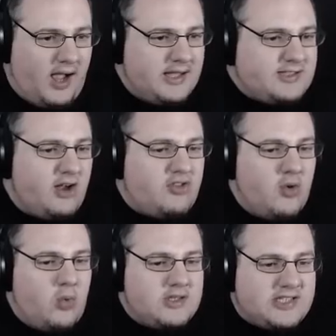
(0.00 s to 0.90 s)
I don't
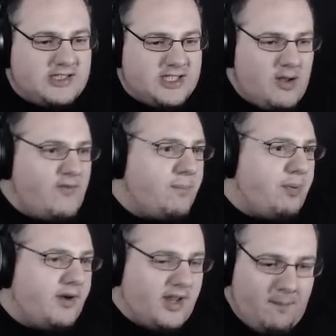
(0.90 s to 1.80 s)
know what to do,
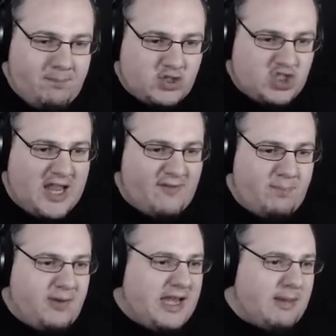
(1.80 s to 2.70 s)
everybody. I'm pushing
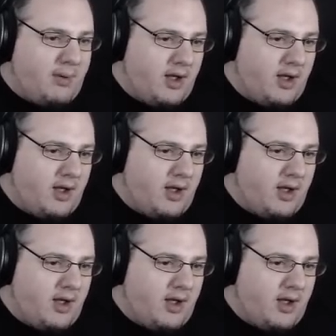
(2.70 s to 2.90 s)
every bloody